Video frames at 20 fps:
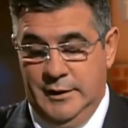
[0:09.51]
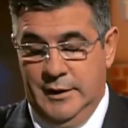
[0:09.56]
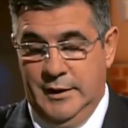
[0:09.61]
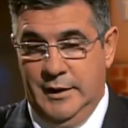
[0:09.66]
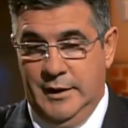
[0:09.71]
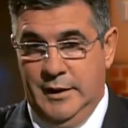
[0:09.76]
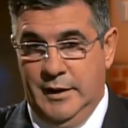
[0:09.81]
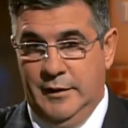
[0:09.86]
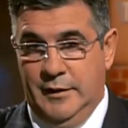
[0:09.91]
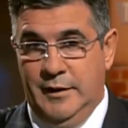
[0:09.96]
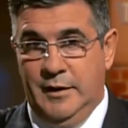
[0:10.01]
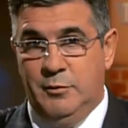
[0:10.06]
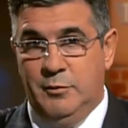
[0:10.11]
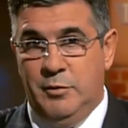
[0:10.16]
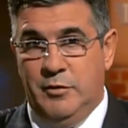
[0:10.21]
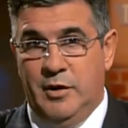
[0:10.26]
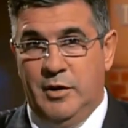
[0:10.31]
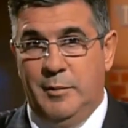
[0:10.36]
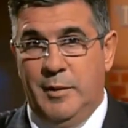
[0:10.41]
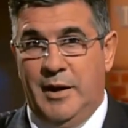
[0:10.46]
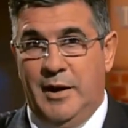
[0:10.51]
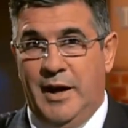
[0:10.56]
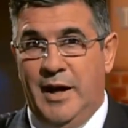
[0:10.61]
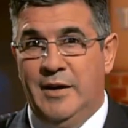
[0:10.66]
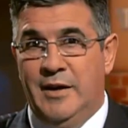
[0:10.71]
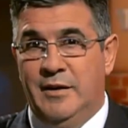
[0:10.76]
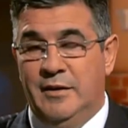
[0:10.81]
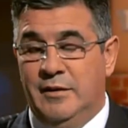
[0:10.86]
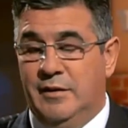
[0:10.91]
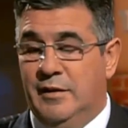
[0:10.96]
I think we've got about
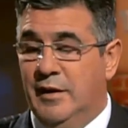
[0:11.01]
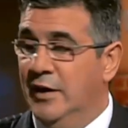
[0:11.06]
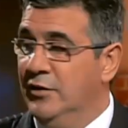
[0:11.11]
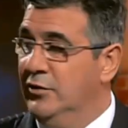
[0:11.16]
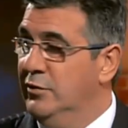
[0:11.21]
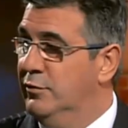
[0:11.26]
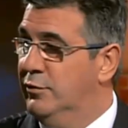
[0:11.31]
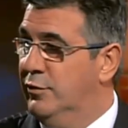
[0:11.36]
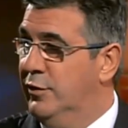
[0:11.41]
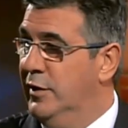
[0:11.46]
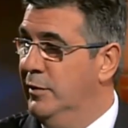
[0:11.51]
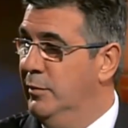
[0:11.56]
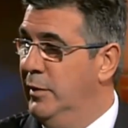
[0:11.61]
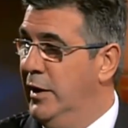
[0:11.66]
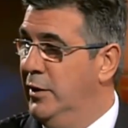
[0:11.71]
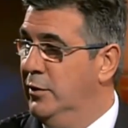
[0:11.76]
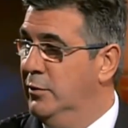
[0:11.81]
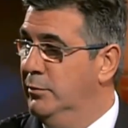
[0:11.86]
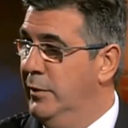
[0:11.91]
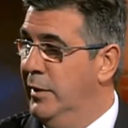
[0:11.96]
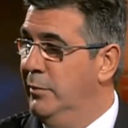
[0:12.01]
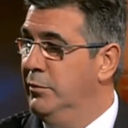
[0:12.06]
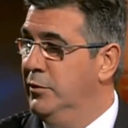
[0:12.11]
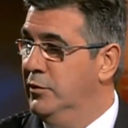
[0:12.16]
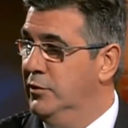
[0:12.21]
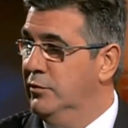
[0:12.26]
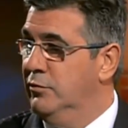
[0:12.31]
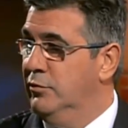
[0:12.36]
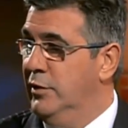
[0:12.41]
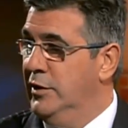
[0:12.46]
18,000 Fremantle
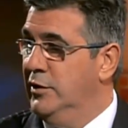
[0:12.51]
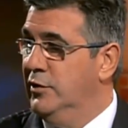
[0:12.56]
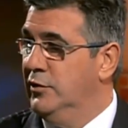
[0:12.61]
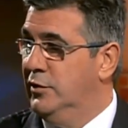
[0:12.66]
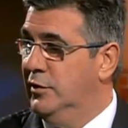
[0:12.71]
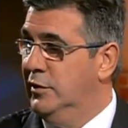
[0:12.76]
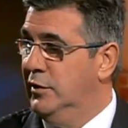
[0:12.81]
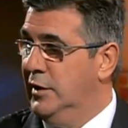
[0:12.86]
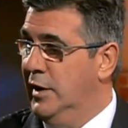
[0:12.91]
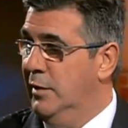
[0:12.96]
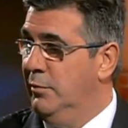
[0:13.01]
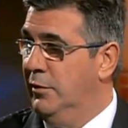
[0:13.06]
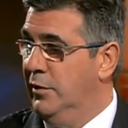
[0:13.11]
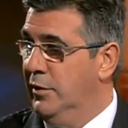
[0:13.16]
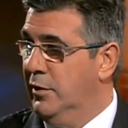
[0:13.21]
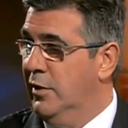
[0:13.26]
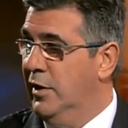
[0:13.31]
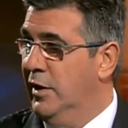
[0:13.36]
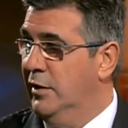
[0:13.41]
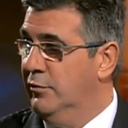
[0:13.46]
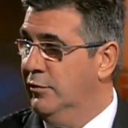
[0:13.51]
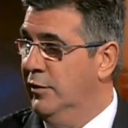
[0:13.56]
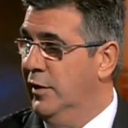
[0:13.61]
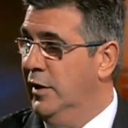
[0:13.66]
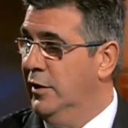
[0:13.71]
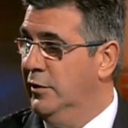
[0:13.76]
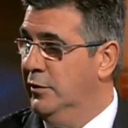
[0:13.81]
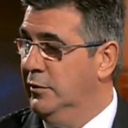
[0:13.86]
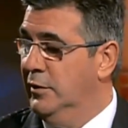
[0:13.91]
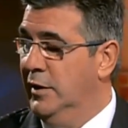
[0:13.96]
members have registered to come to the grand
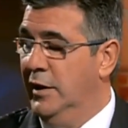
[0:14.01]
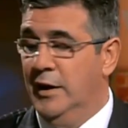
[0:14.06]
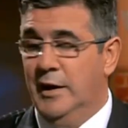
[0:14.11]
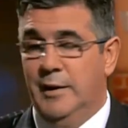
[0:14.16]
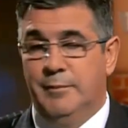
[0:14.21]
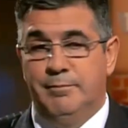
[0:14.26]
final,